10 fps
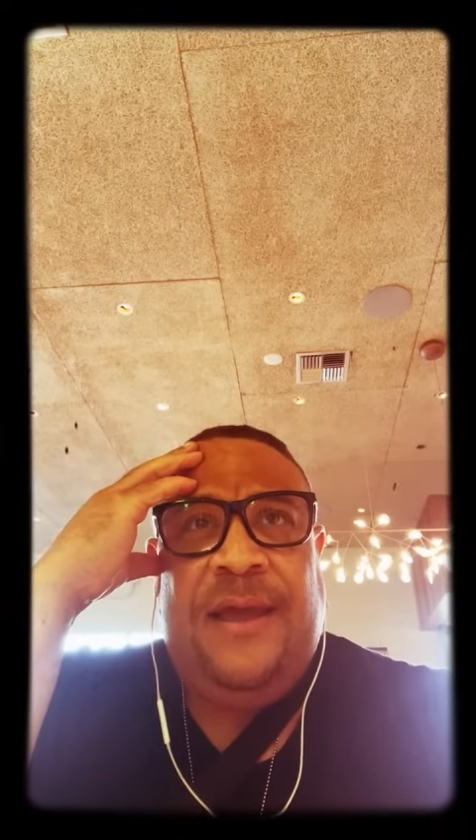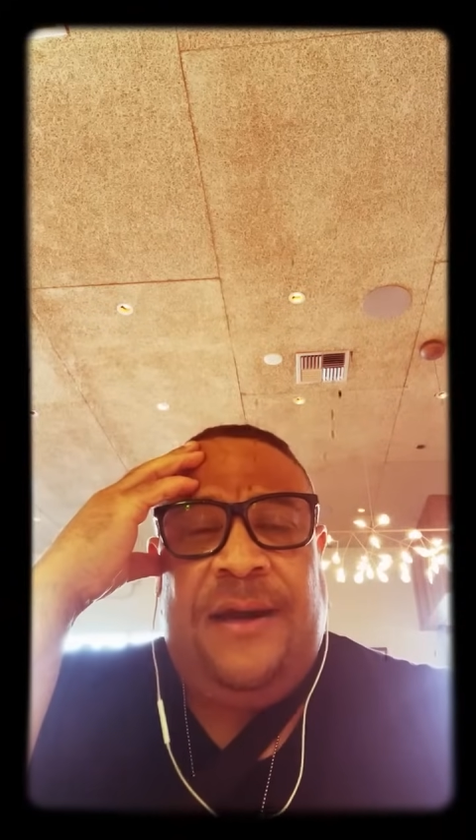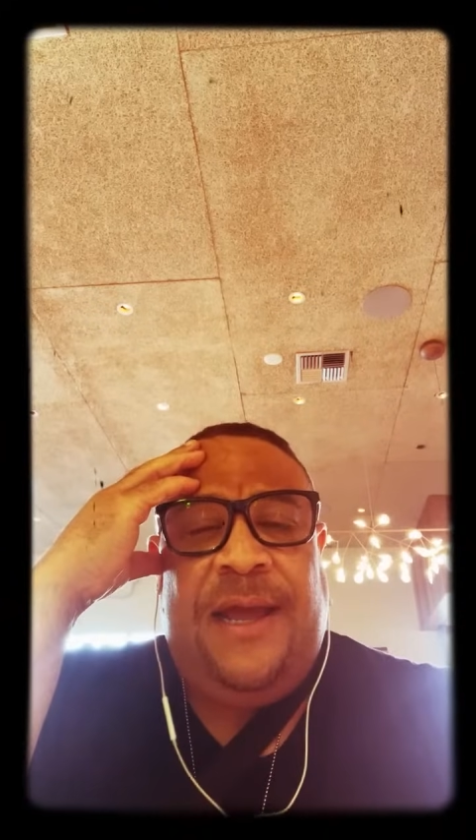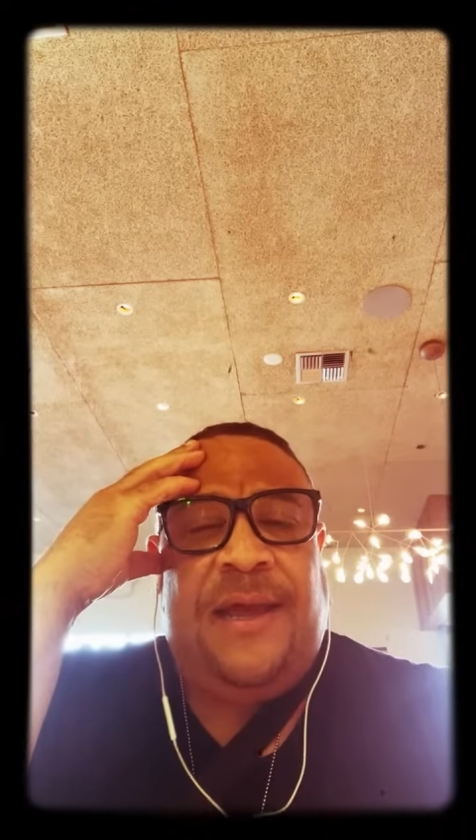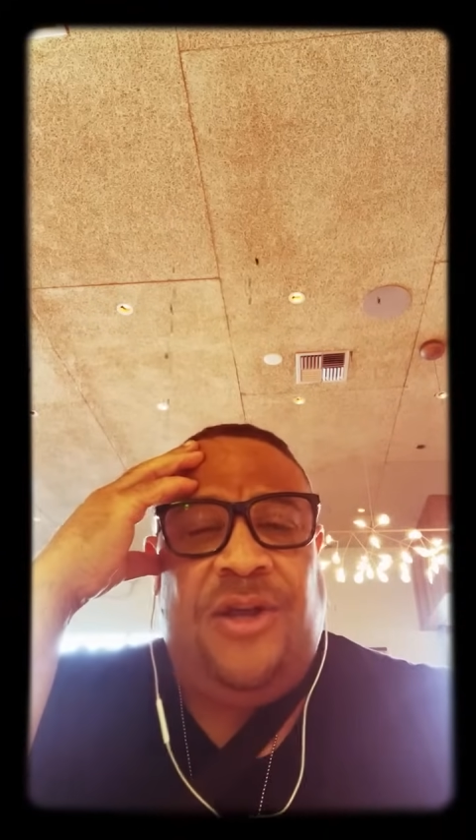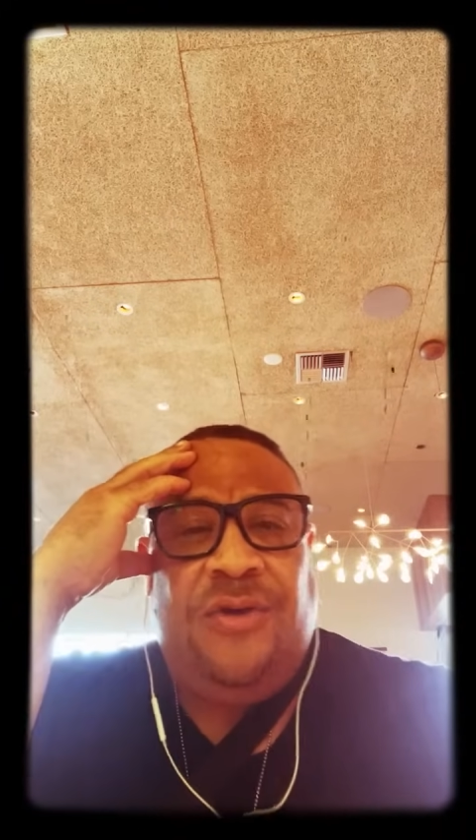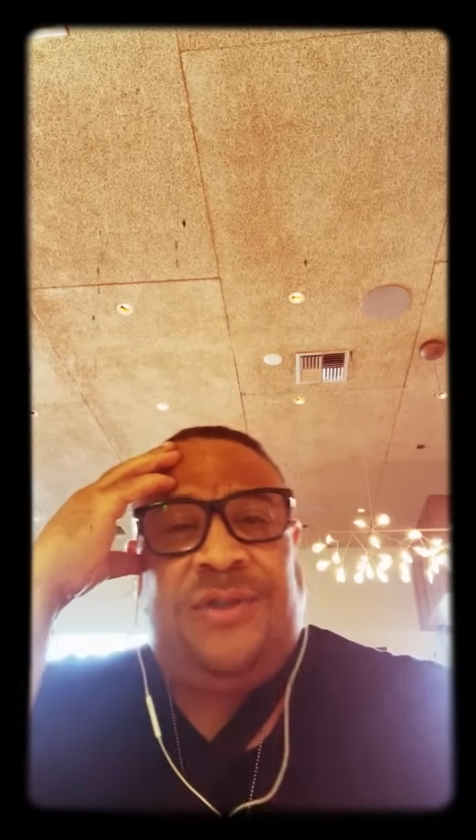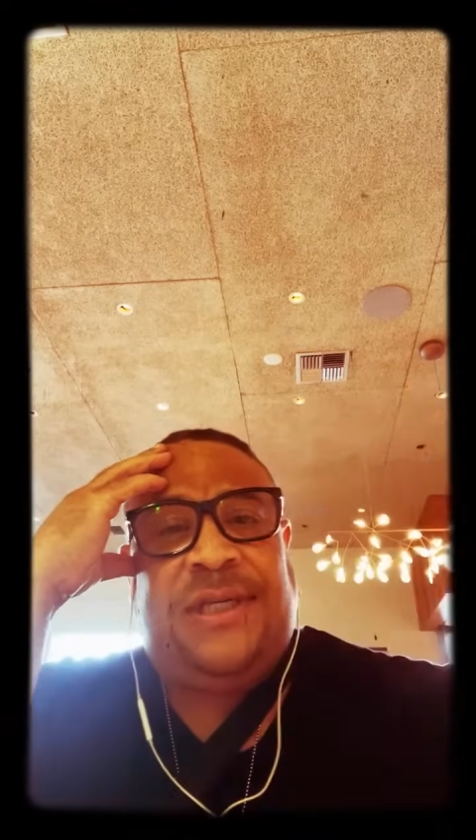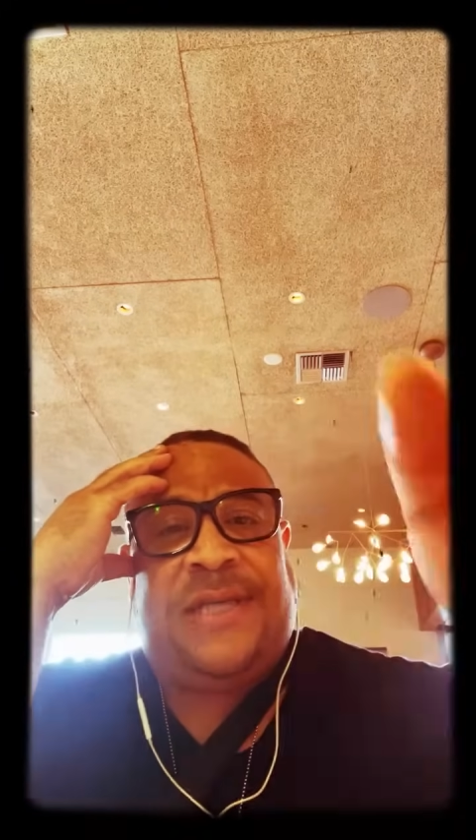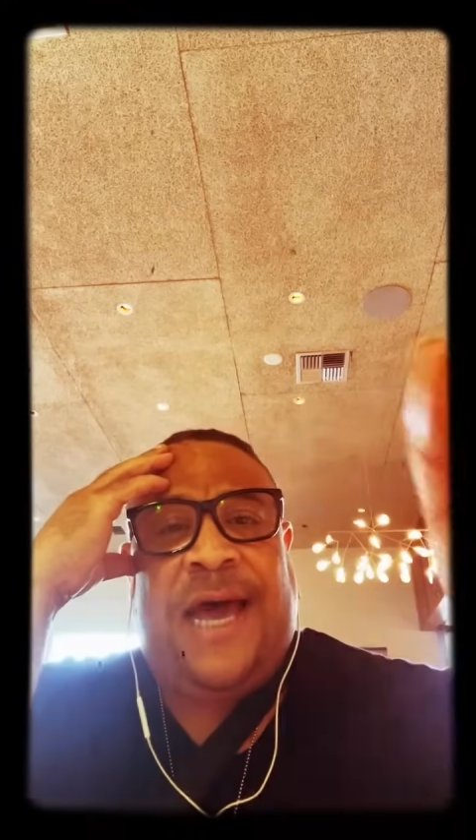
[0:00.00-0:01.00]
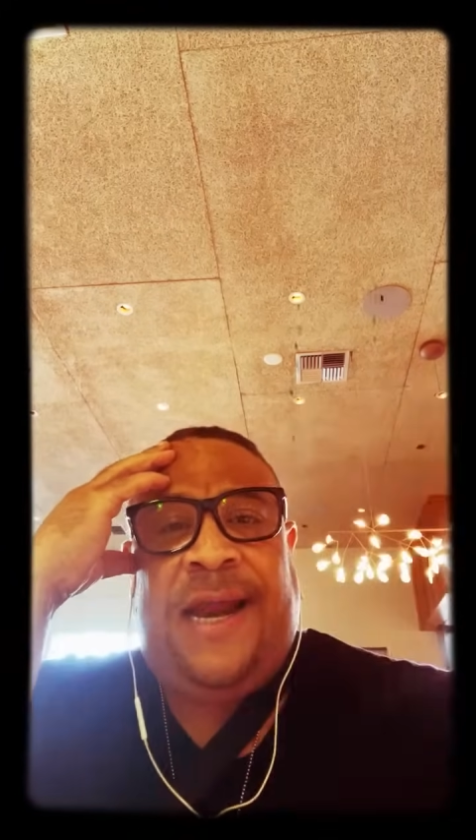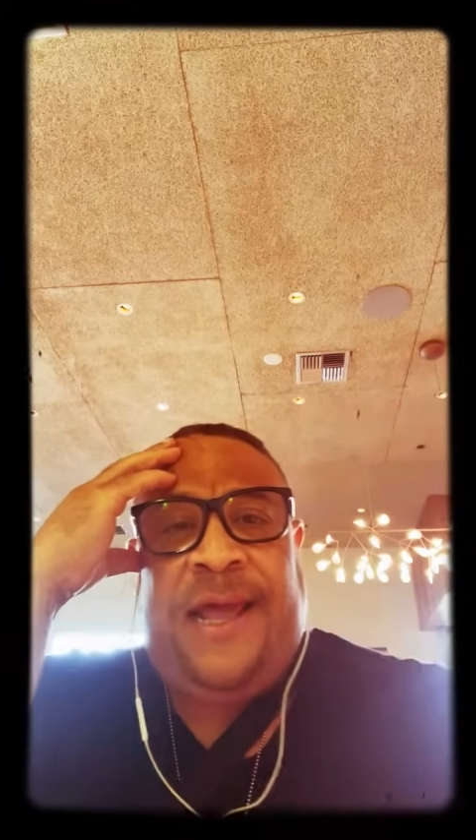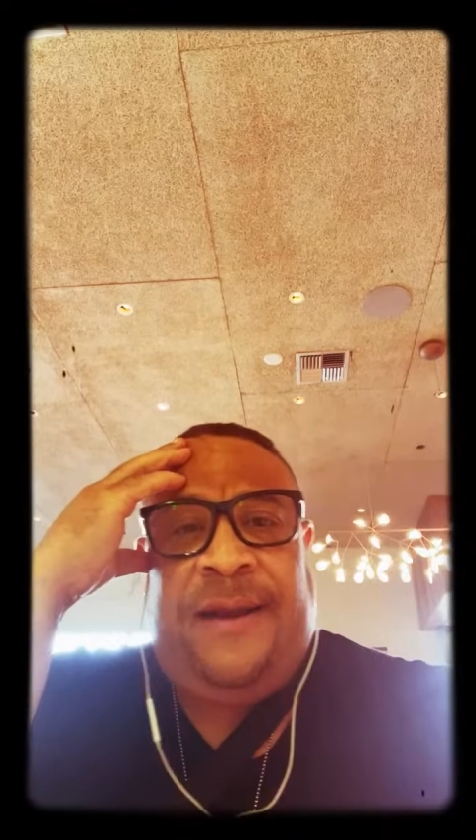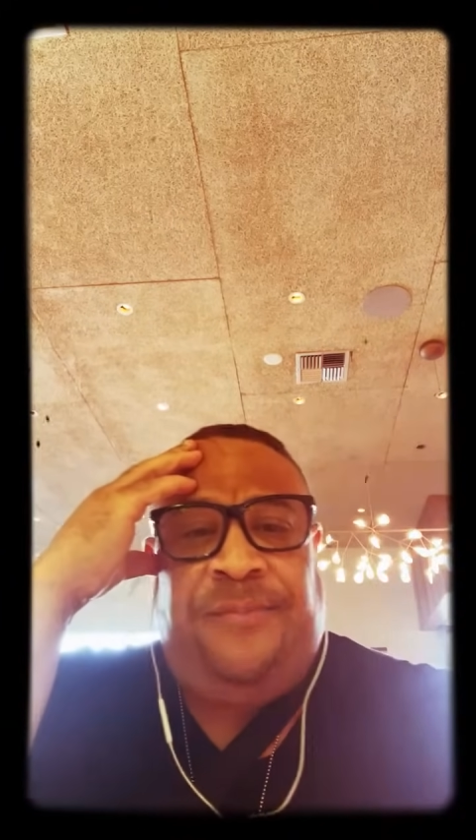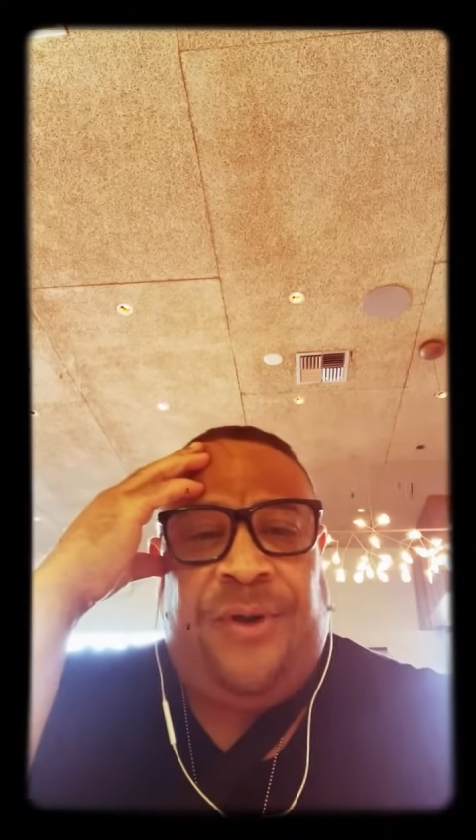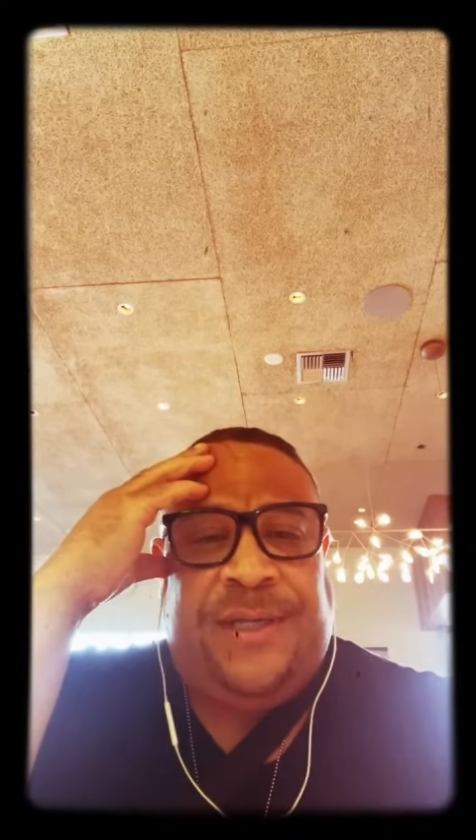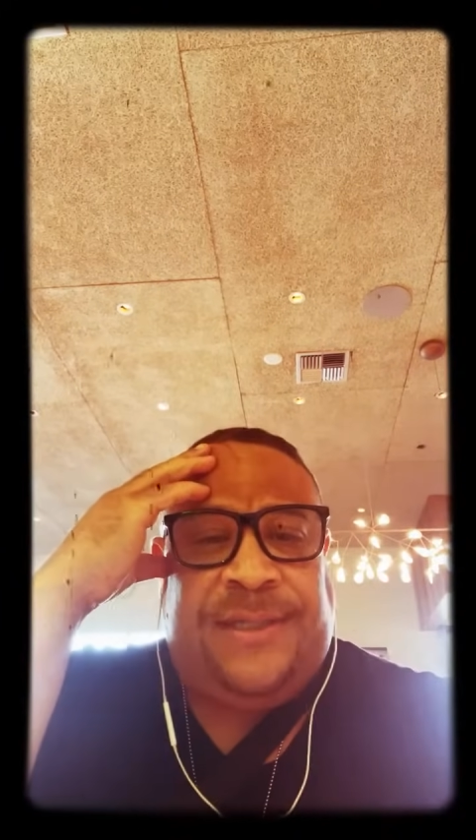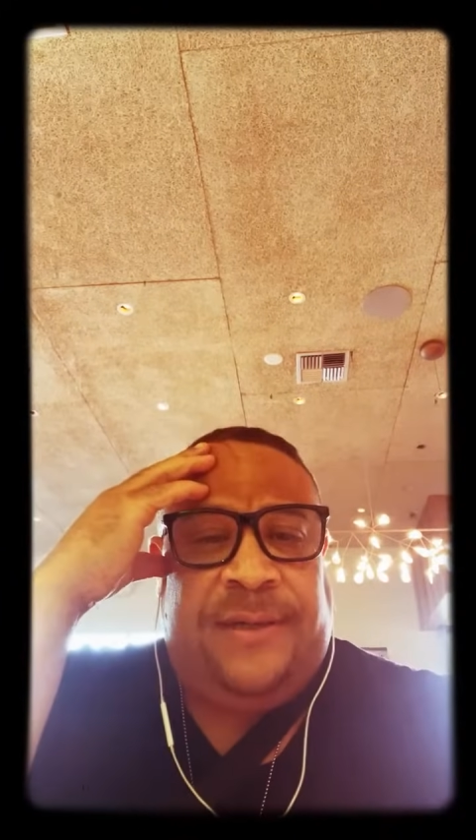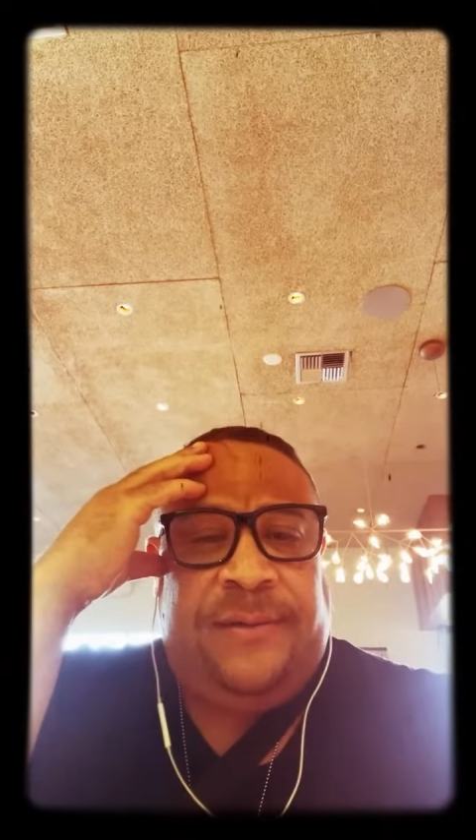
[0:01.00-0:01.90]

Nigga, you just got out of prison